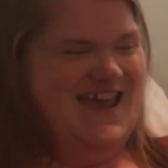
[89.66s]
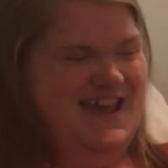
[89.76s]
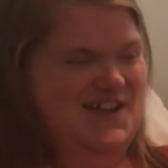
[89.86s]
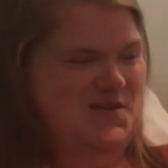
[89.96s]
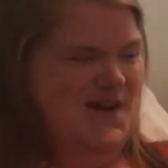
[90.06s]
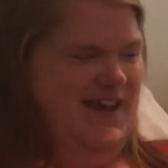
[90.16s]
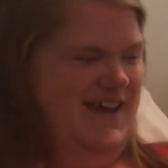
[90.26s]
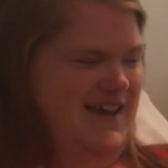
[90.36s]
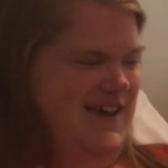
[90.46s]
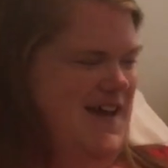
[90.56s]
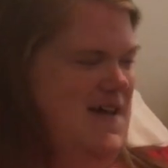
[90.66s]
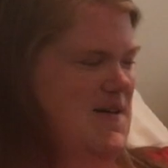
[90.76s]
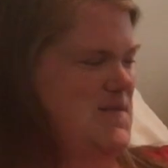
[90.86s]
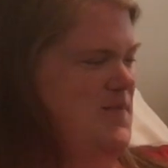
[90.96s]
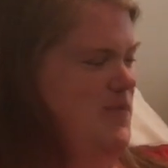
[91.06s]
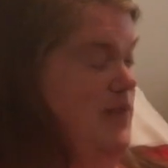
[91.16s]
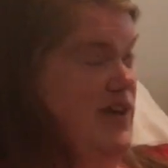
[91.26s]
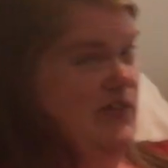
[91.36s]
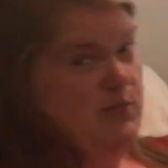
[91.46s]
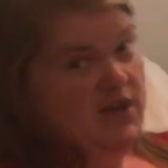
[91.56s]
anyway, um,
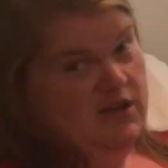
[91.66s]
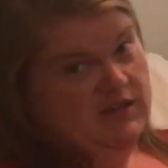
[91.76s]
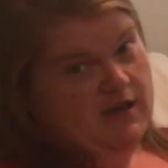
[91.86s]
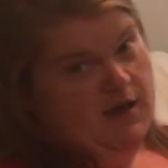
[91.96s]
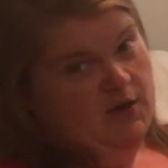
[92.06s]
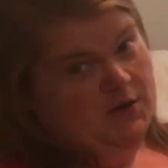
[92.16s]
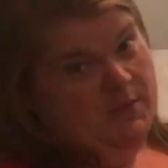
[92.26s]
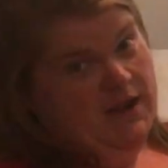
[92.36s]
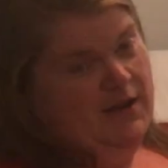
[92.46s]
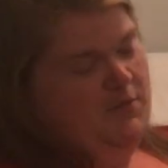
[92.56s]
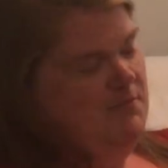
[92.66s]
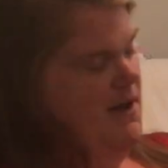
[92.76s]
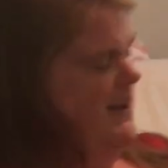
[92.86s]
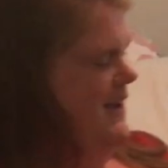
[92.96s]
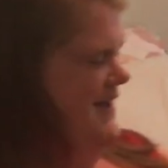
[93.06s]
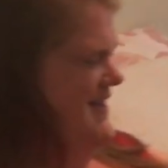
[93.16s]
his bed is not automated. Mine